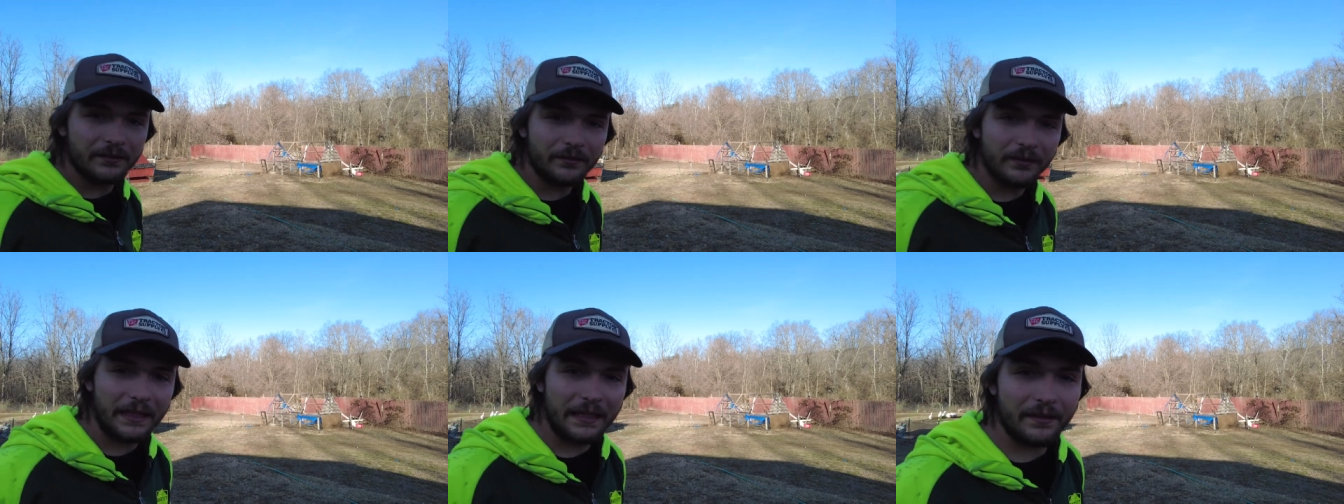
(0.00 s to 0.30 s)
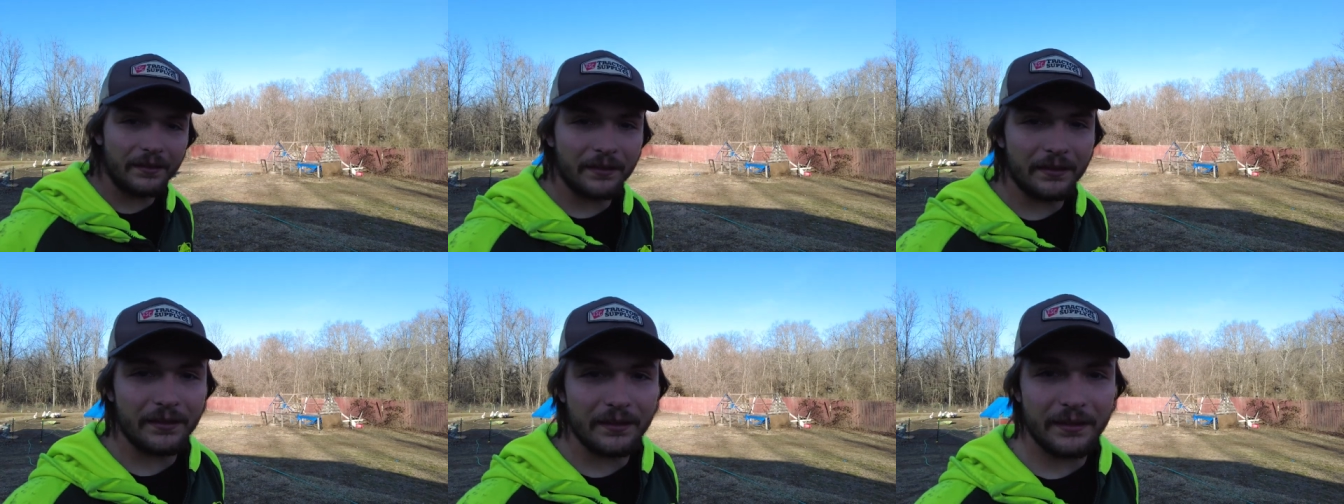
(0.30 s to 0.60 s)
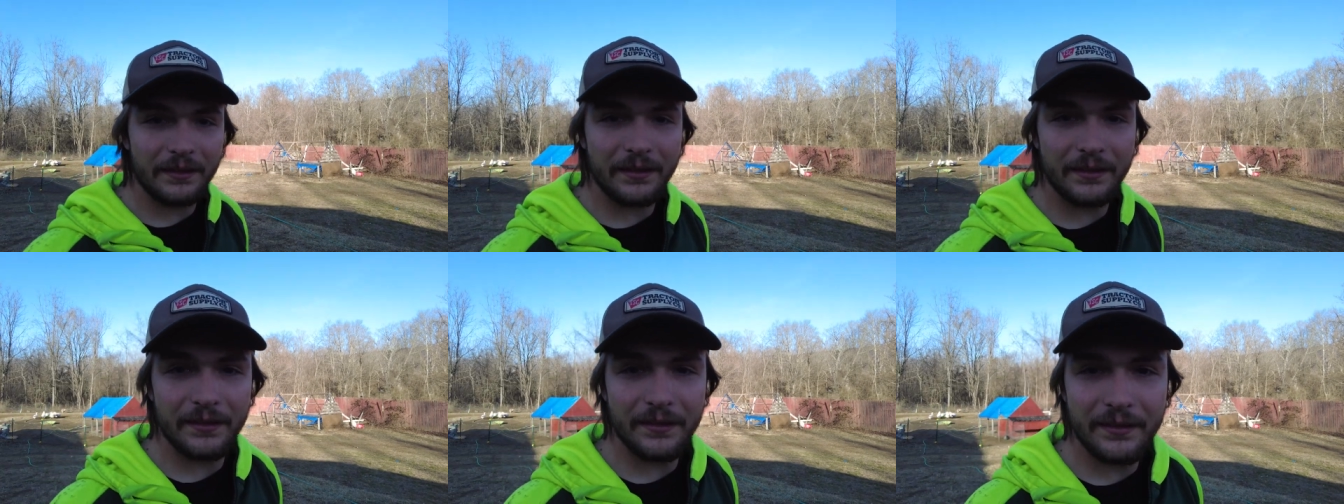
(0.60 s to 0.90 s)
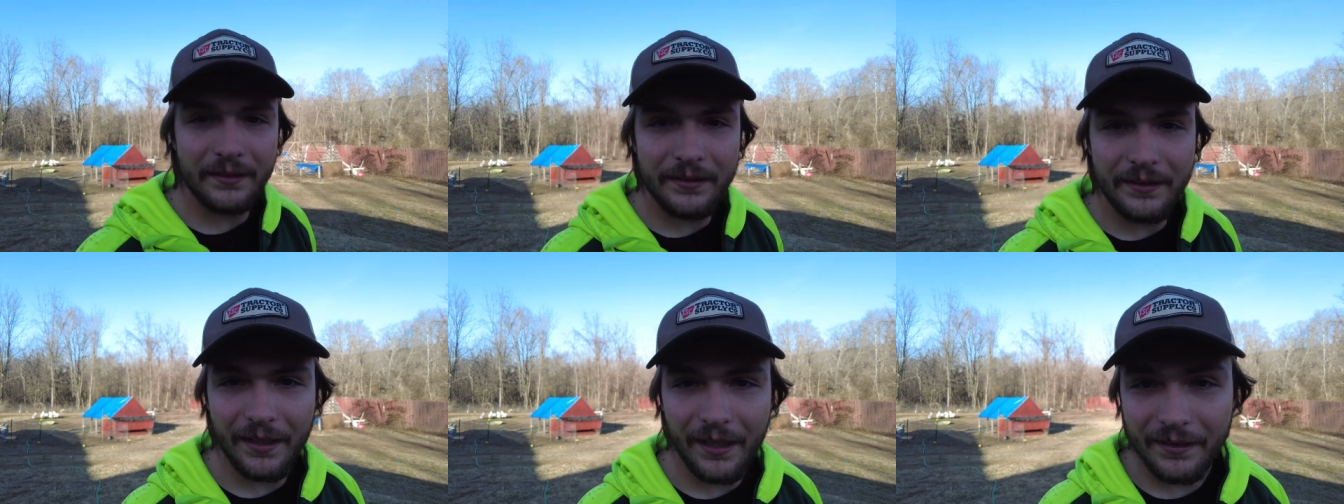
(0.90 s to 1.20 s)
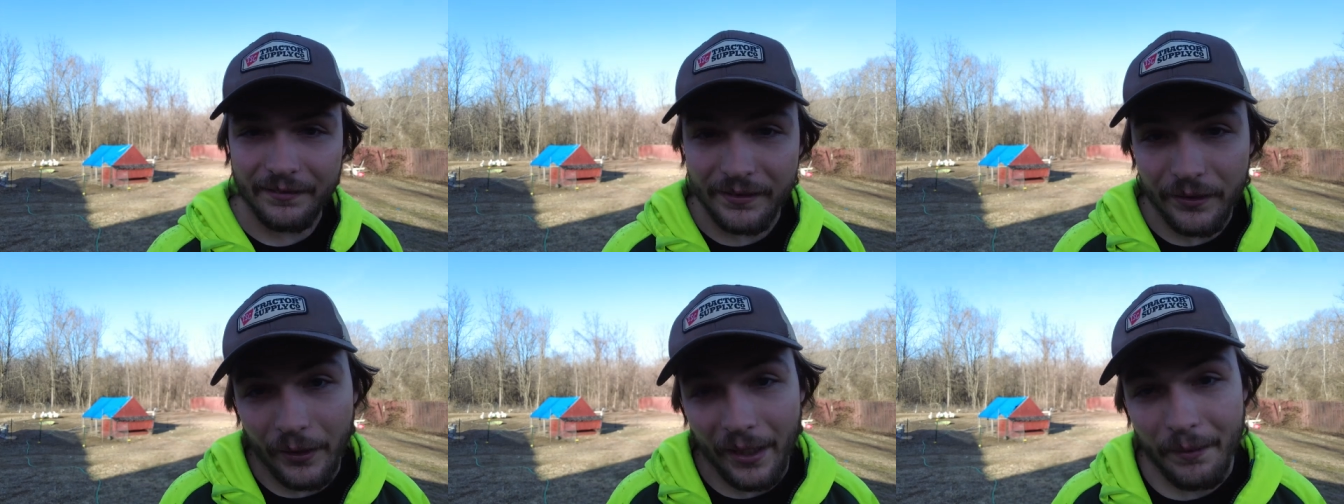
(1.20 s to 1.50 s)
well, I
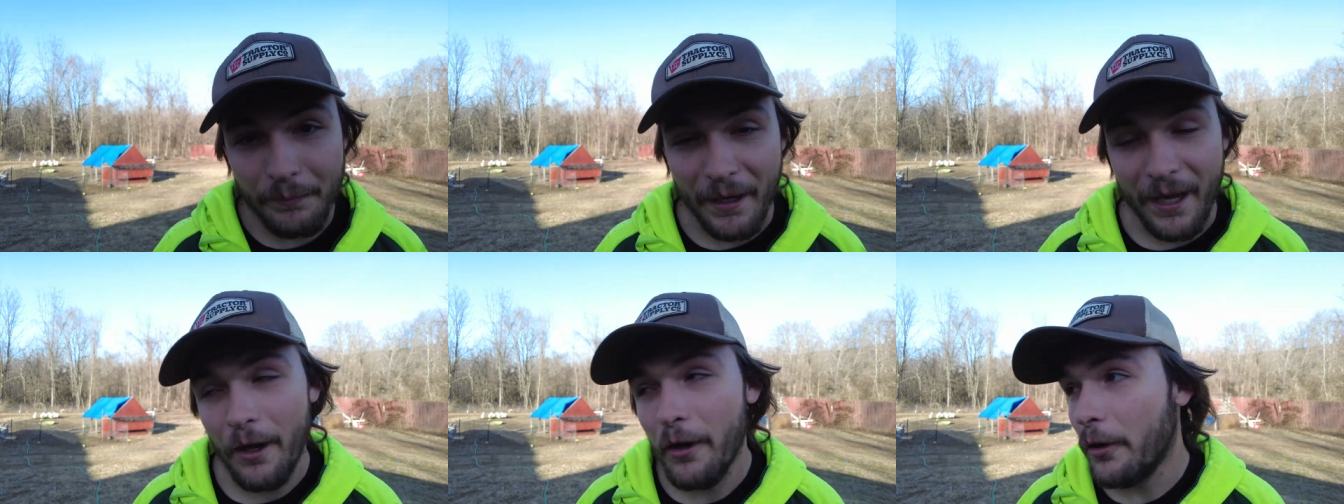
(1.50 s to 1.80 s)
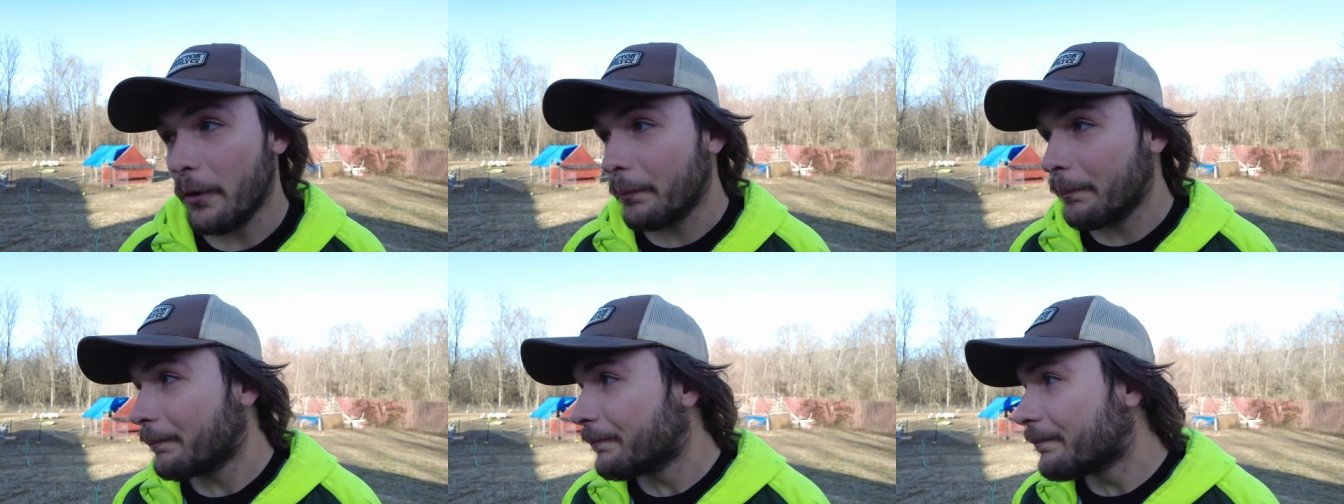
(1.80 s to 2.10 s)
still have my home,